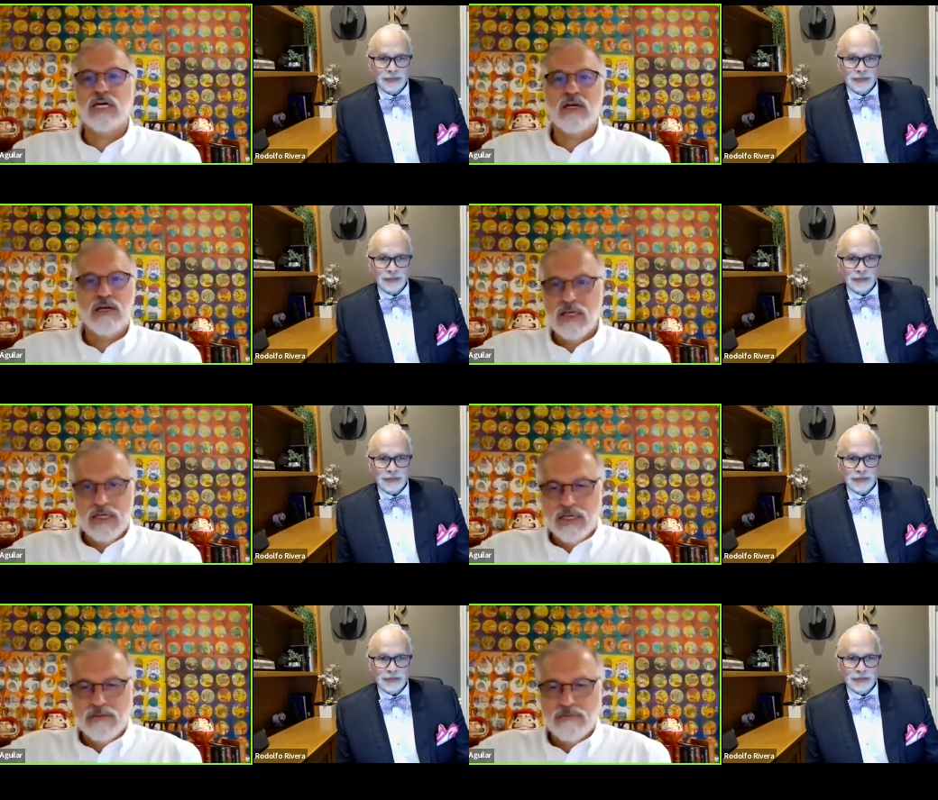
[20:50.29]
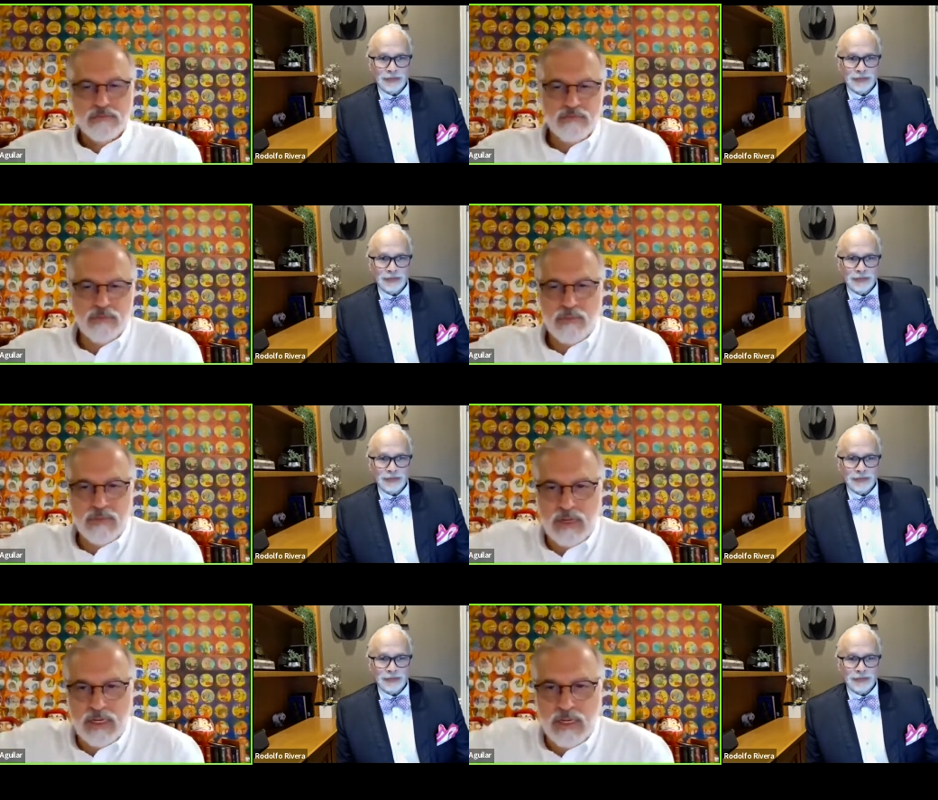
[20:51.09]
Speaker 1: uh,
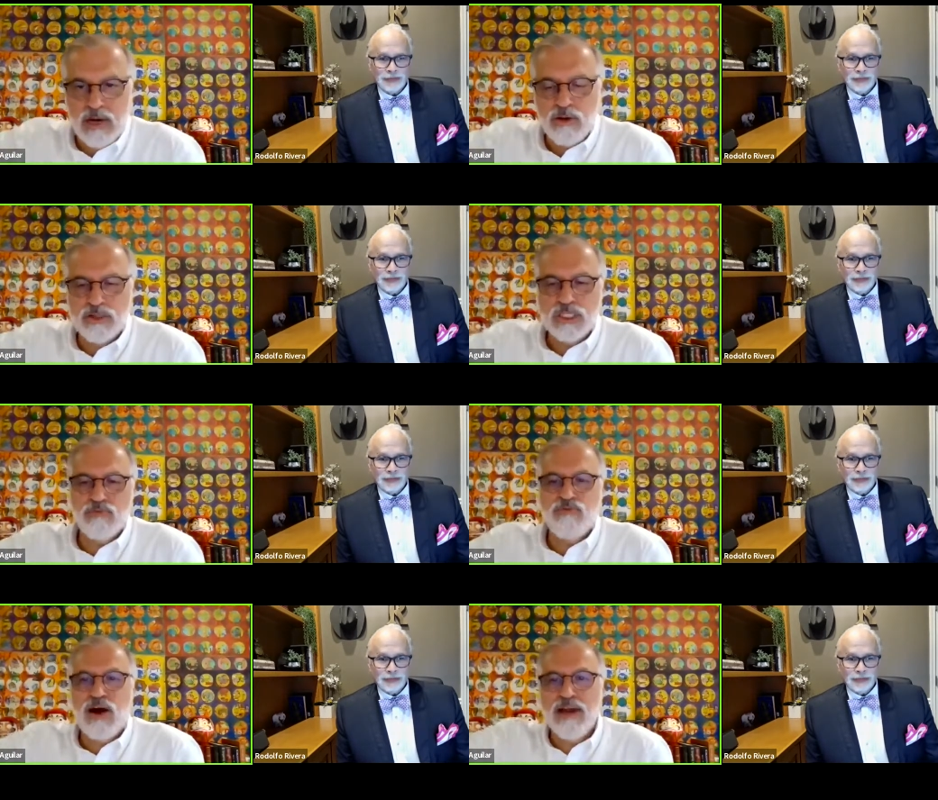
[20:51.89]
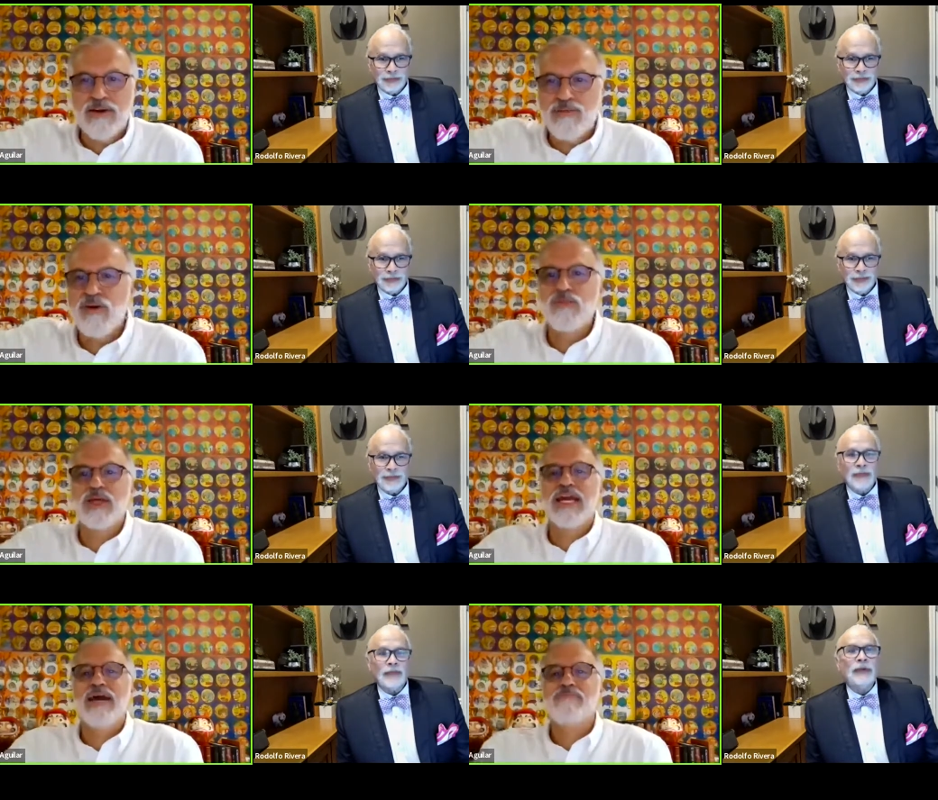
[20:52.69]
how do you say fired
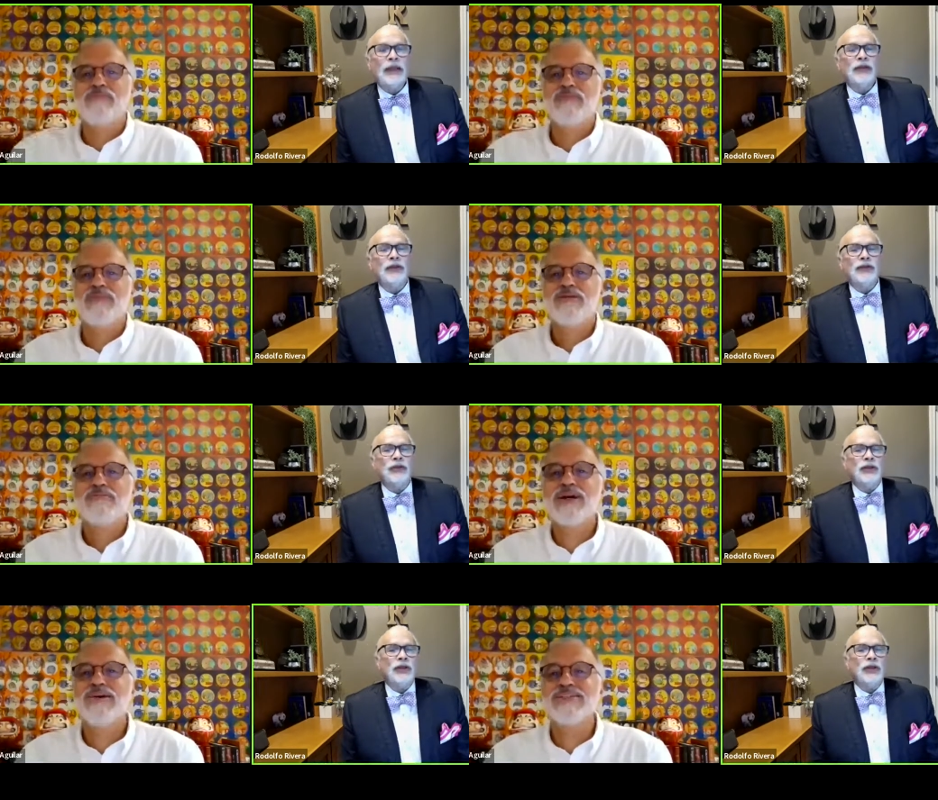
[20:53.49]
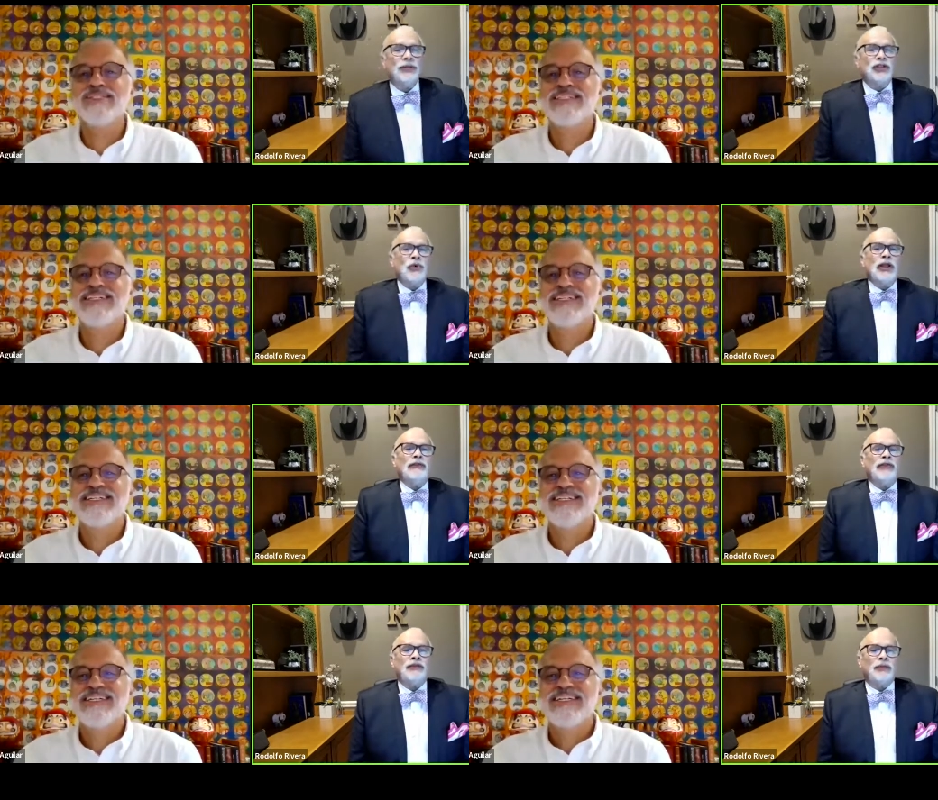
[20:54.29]
from the game. He was
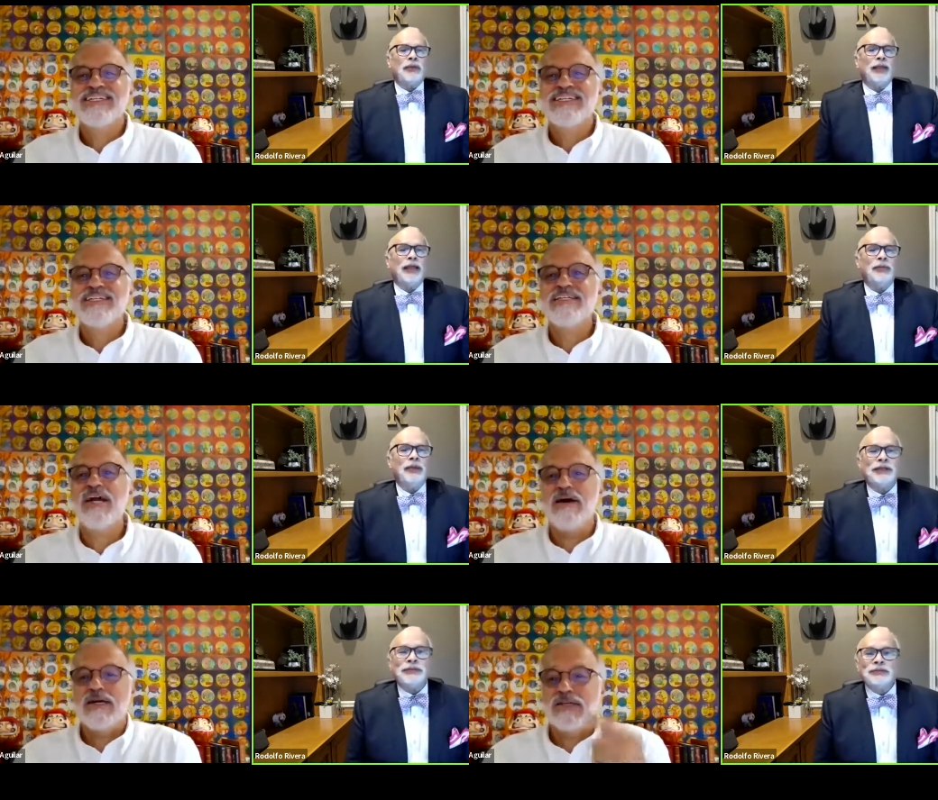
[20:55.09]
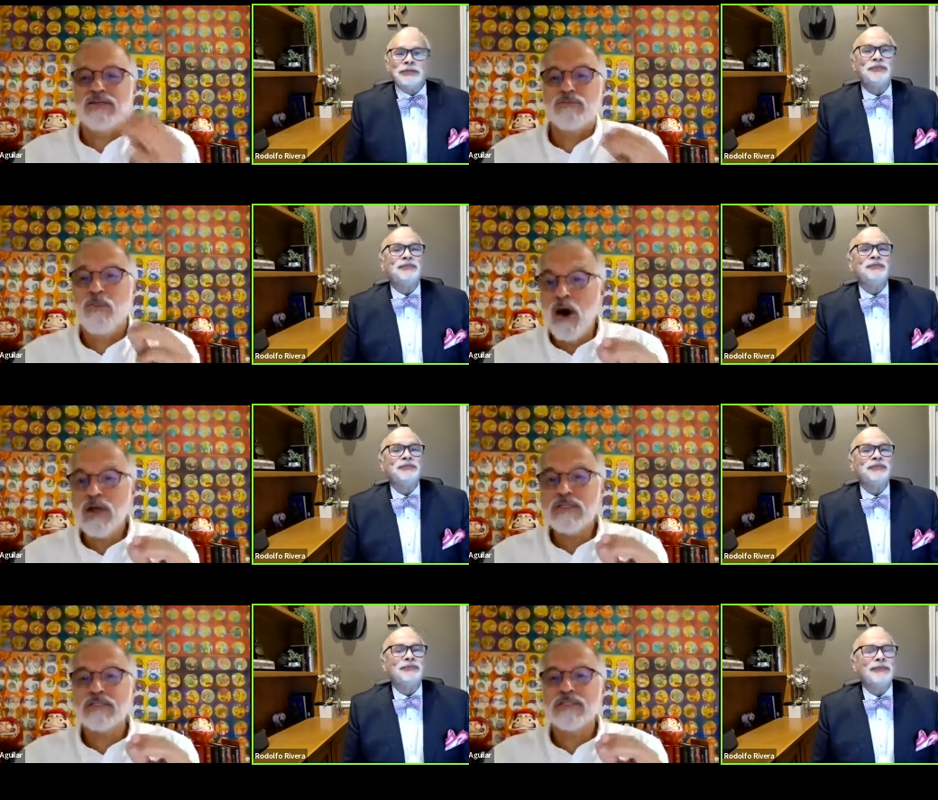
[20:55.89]
disqualified
Speaker 2: from the game. Yeah. Yeah,
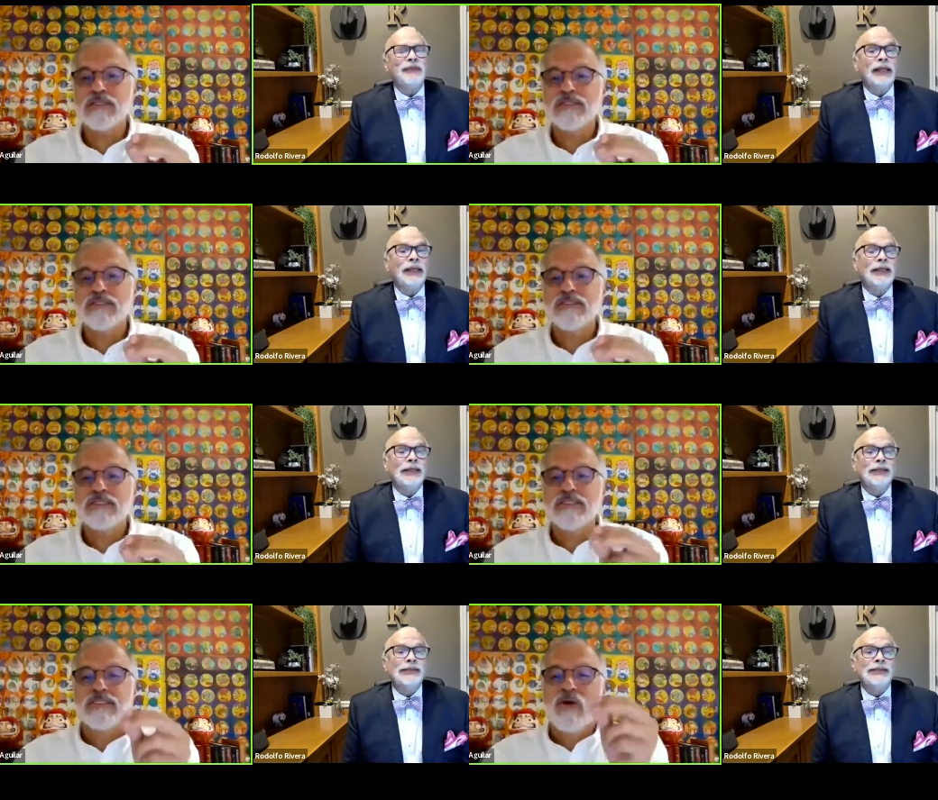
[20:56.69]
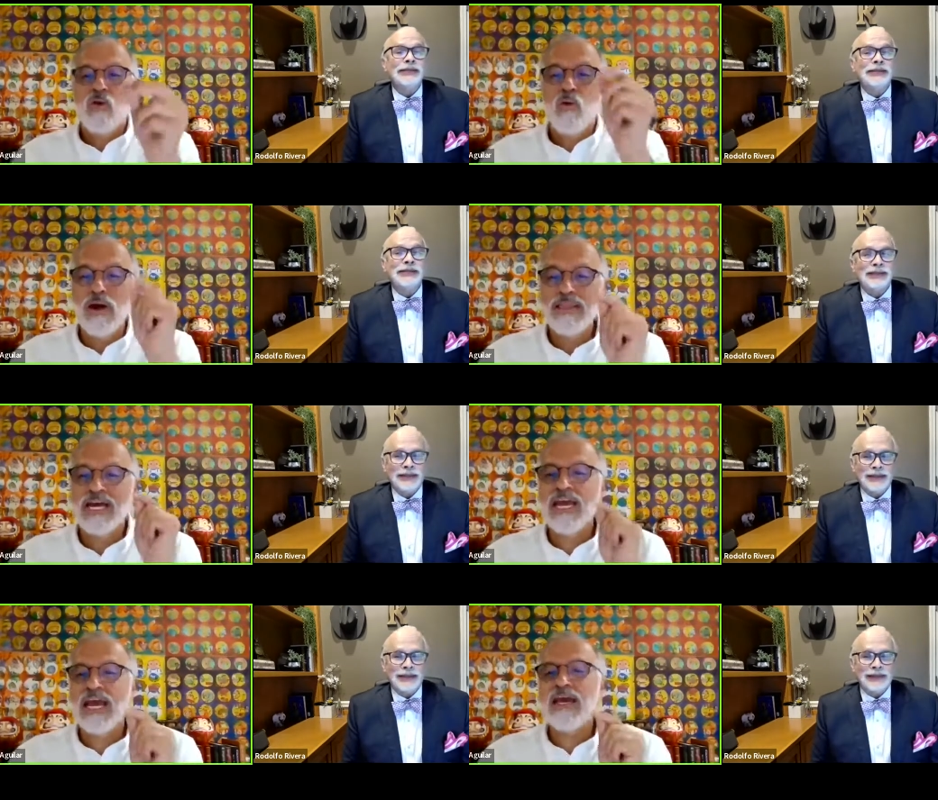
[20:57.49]
Speaker 1: but when
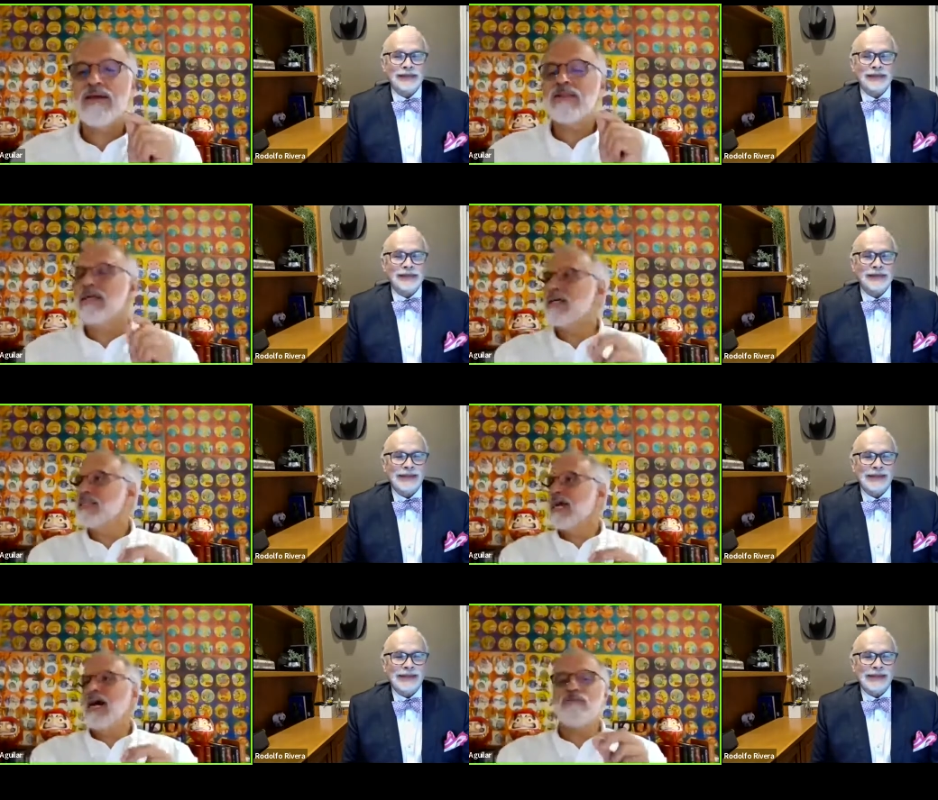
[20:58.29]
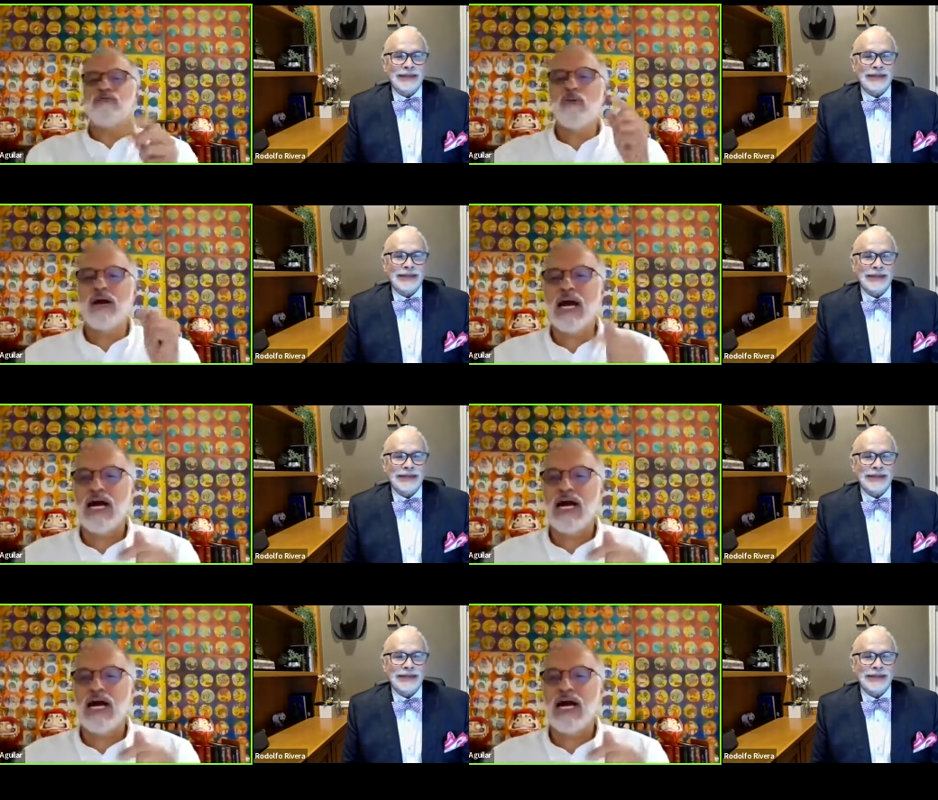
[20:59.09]
the, gay, the, the guy from